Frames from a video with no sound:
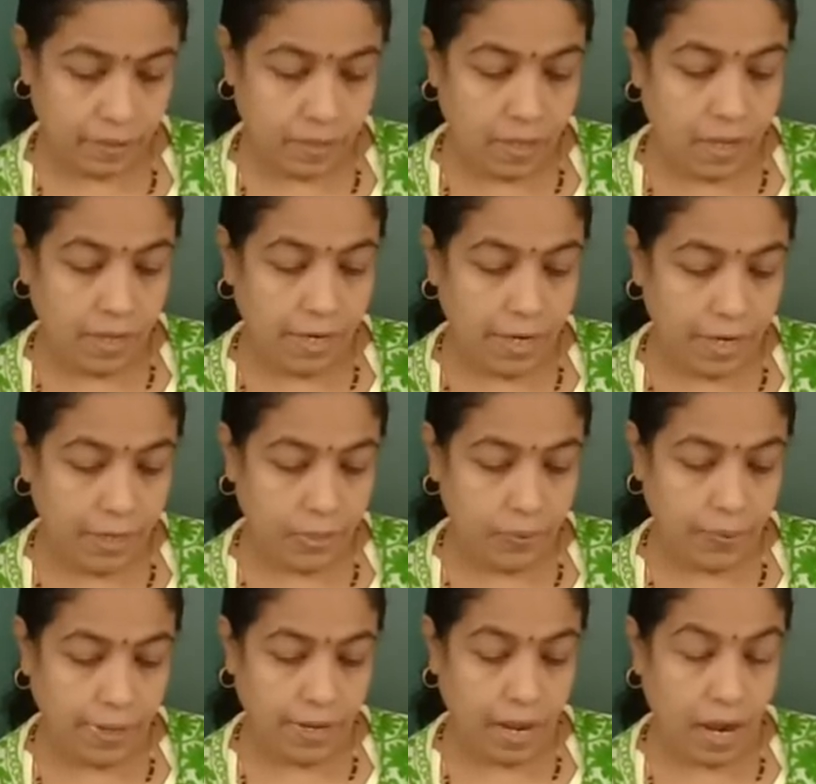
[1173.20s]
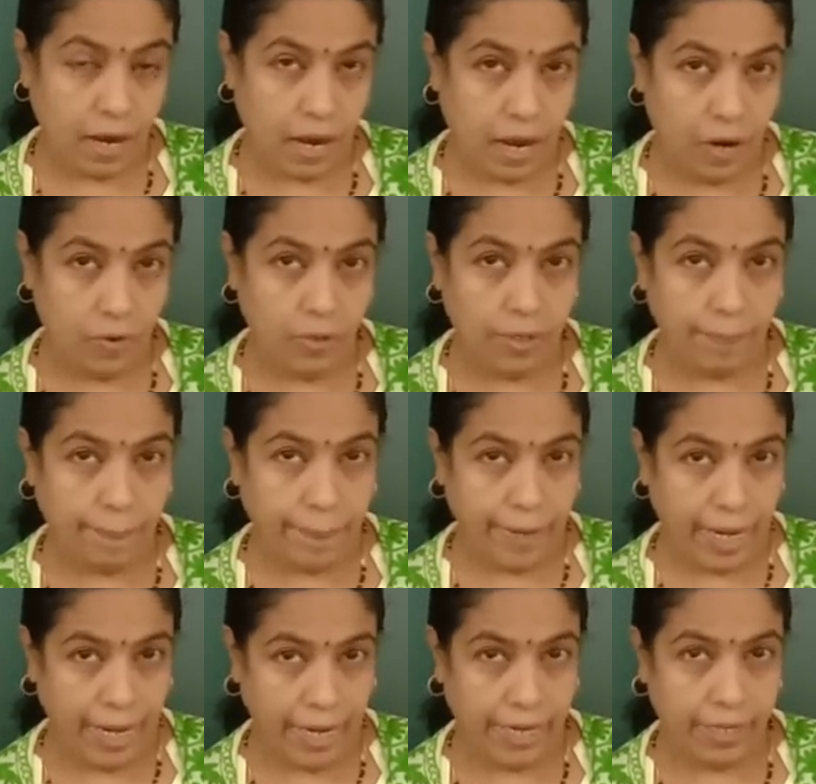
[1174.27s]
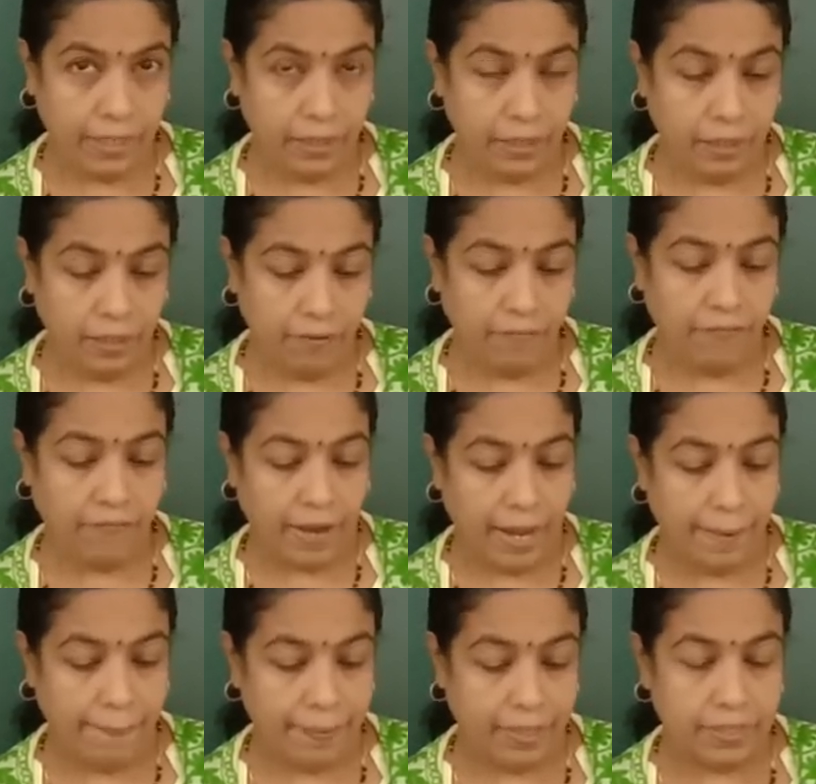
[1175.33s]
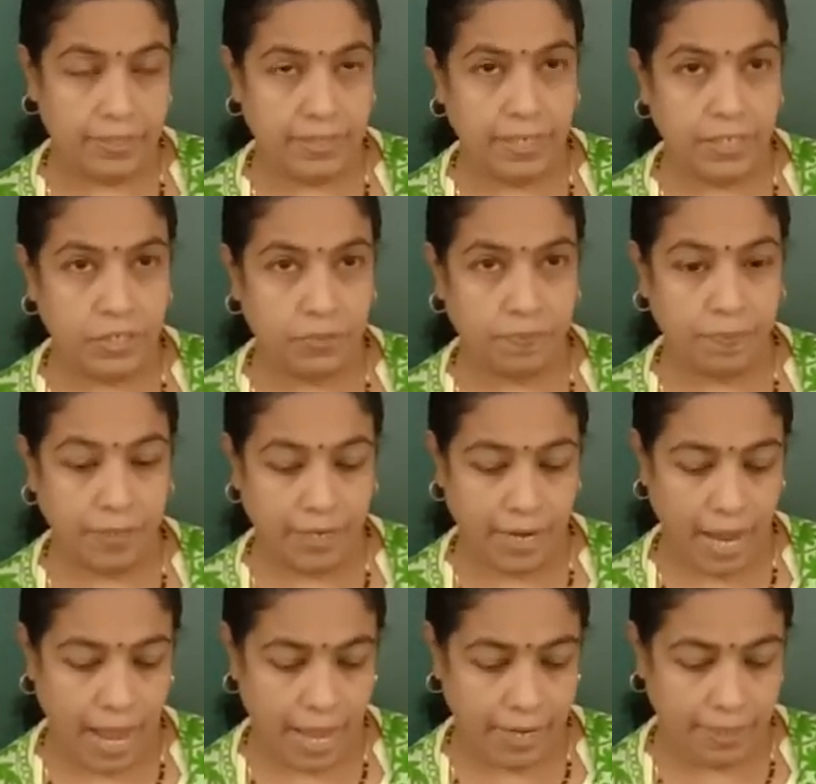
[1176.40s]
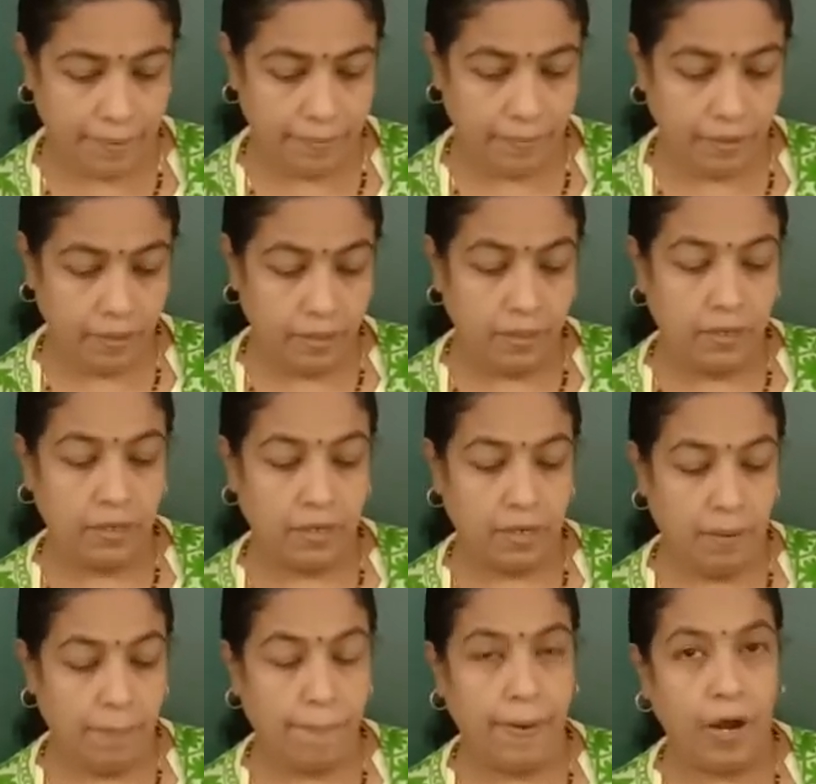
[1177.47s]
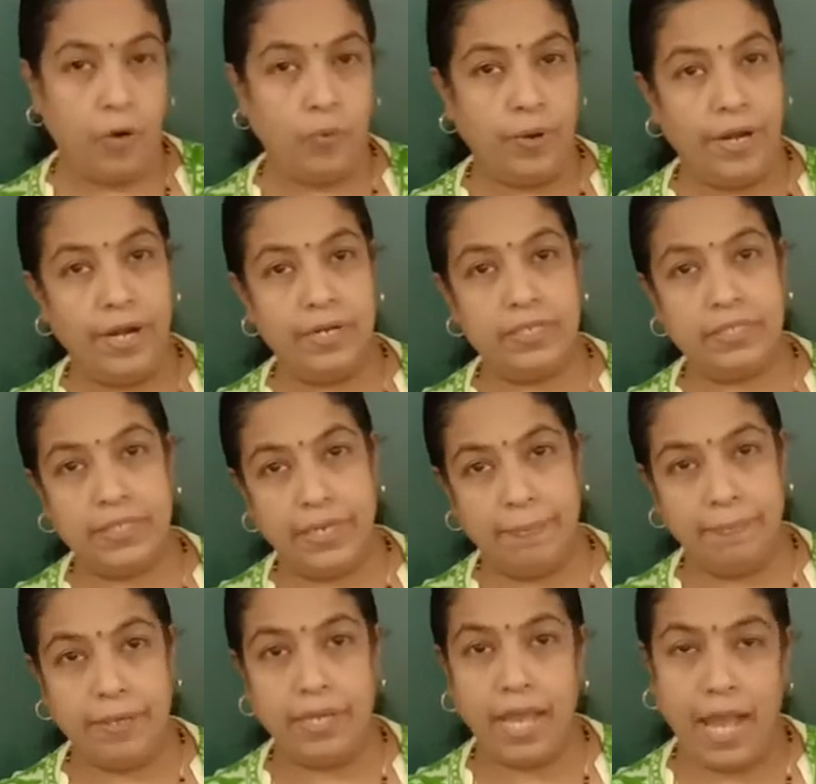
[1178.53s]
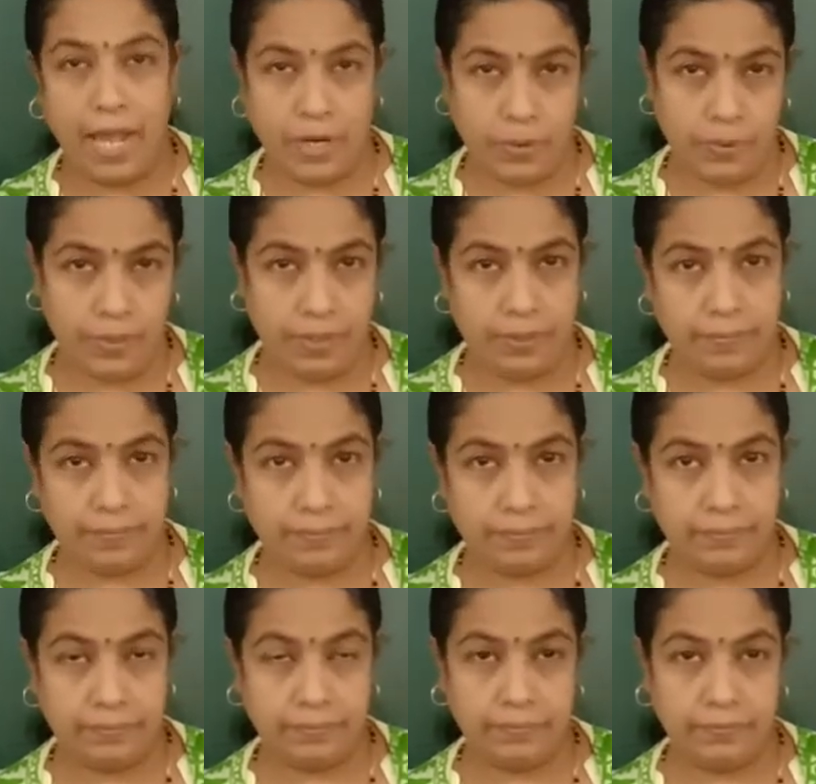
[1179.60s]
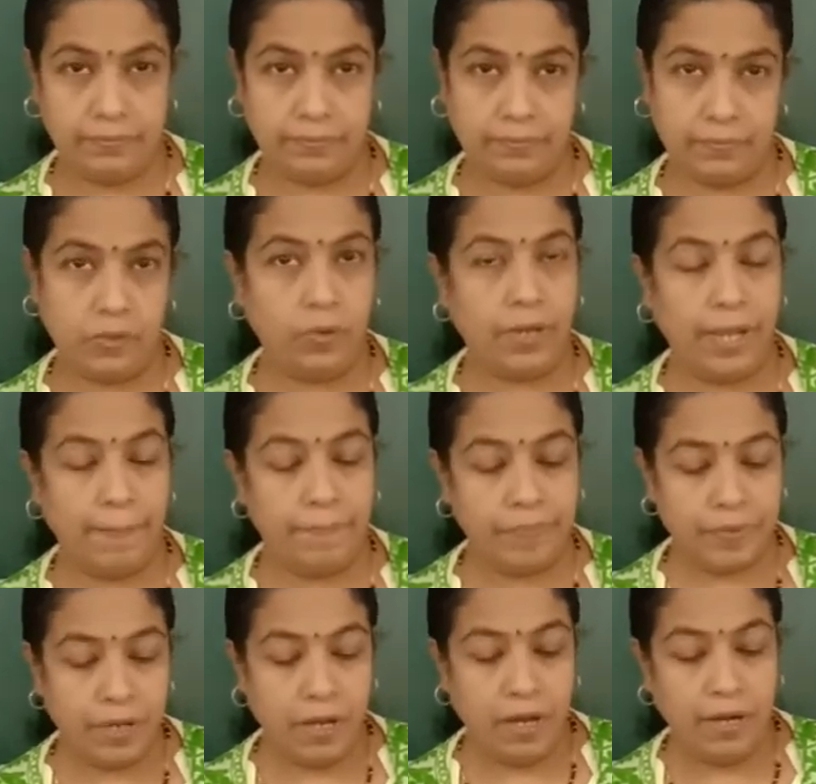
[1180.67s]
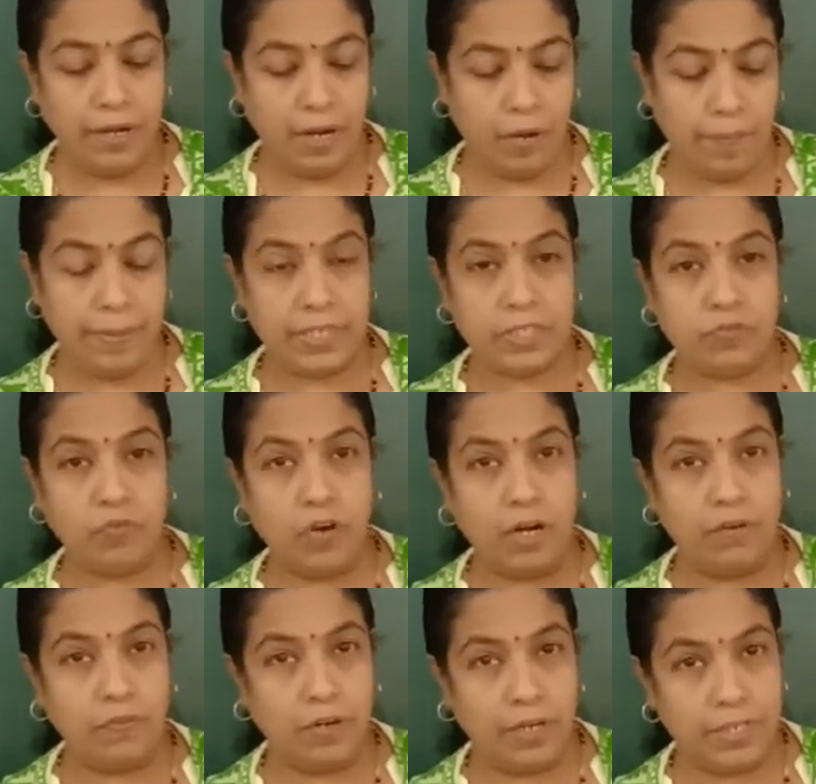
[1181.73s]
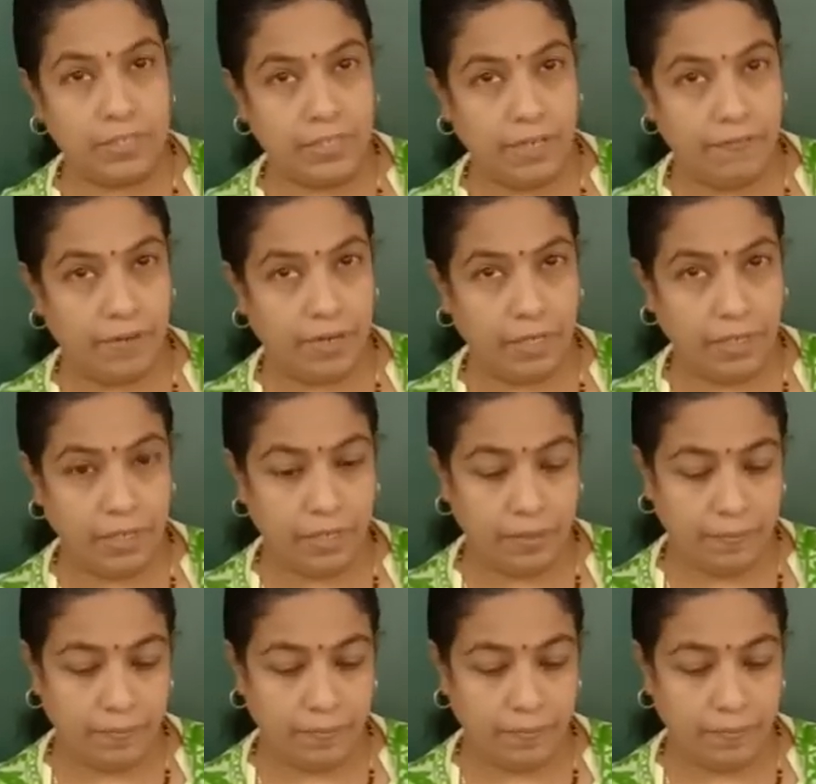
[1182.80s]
into an account paying 5% per annum compounded semi-annually. Okay. Now means what is given here?